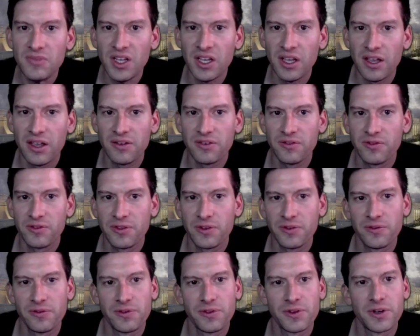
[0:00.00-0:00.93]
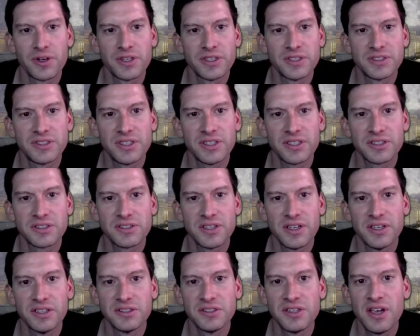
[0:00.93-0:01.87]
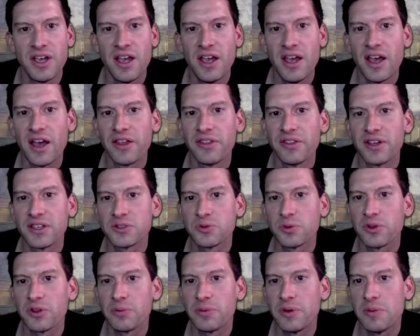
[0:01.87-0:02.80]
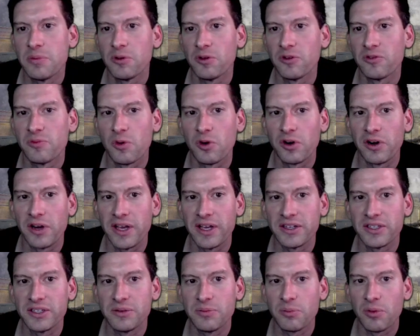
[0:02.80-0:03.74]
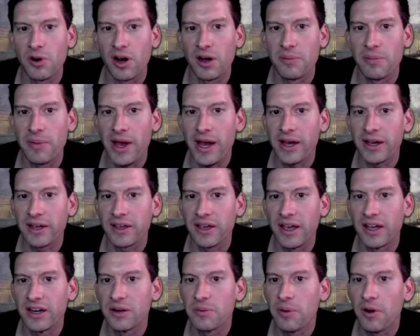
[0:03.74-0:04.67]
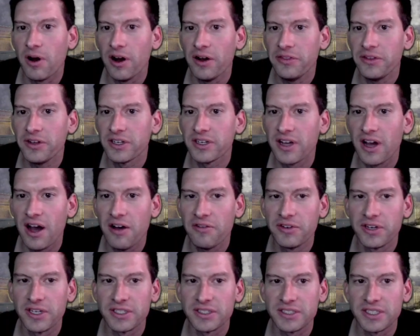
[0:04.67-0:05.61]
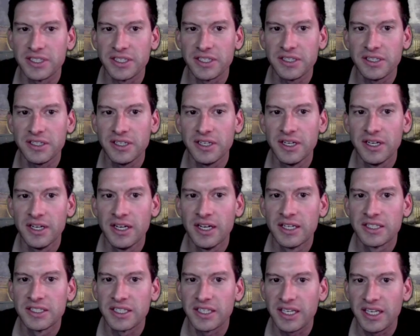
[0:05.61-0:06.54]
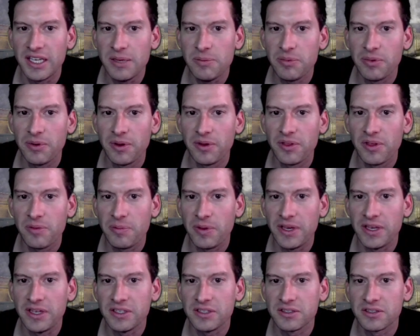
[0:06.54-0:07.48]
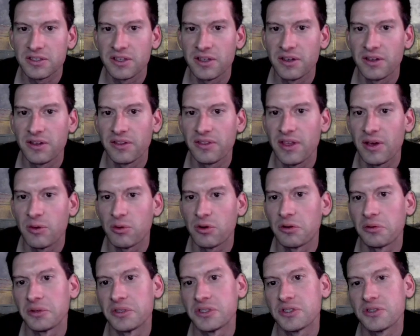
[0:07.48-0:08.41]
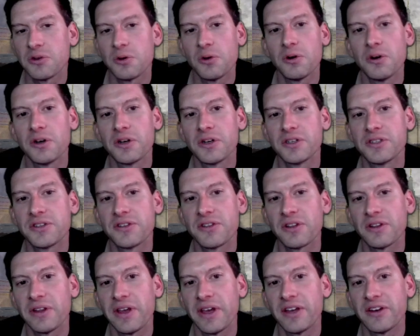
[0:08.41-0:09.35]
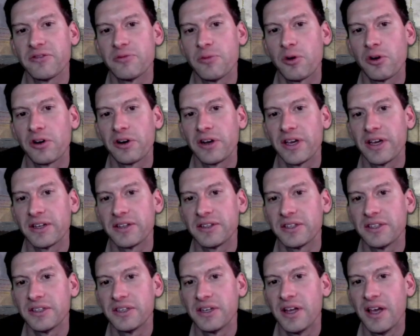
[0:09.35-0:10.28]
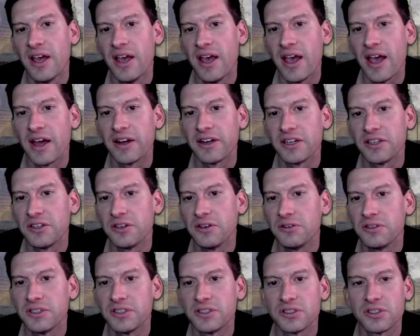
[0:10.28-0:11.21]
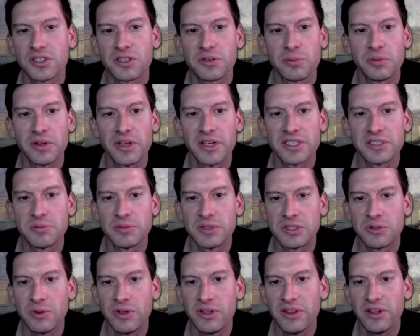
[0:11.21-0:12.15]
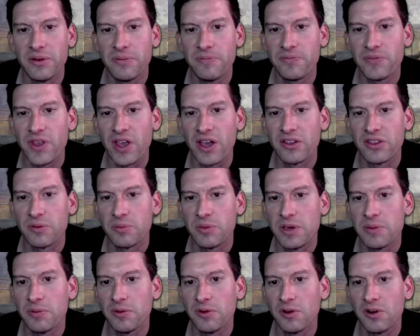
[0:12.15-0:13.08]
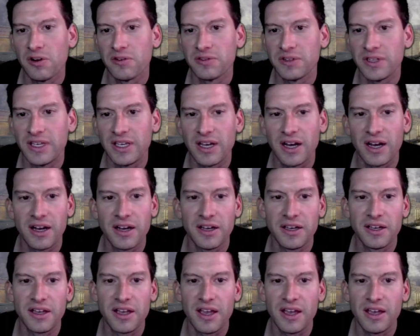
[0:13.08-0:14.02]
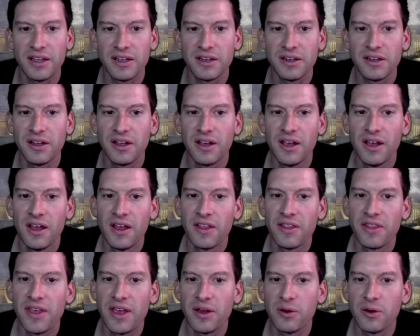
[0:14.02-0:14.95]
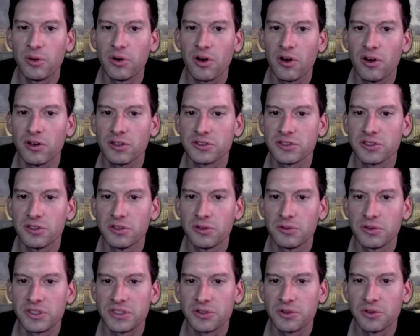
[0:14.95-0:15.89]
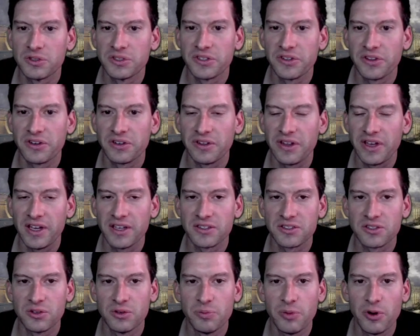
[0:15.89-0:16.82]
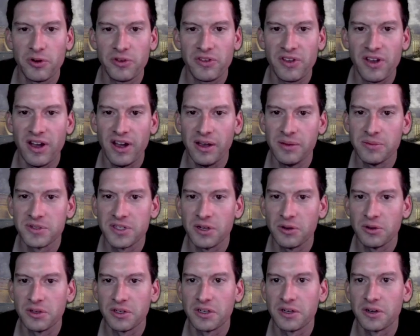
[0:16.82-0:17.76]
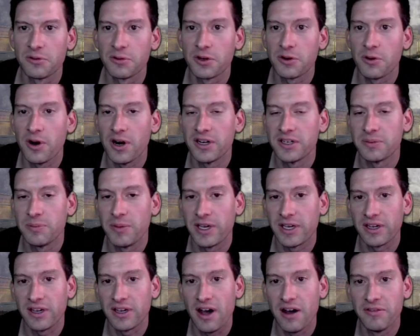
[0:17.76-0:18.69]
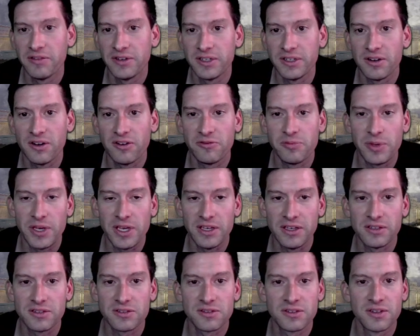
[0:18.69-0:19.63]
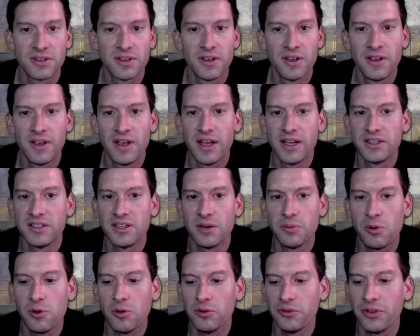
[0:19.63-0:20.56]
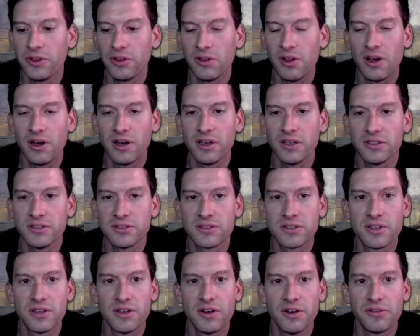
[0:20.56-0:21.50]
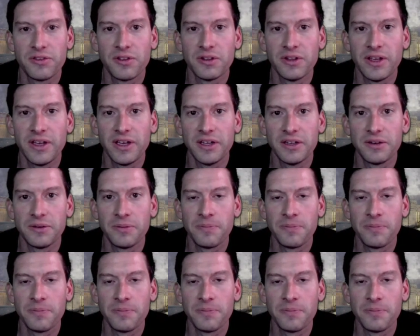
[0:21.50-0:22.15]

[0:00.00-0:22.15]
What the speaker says: And 36 says, And thus were the people of Morianton brought back, and upon their covenanting to keep the peace, they were restored to the land of Morianton, and a union took place between them and the people of Lehi, and they were also restored to their land. So in both times they were required to make a covenant of peace and to uphold the laws of the land.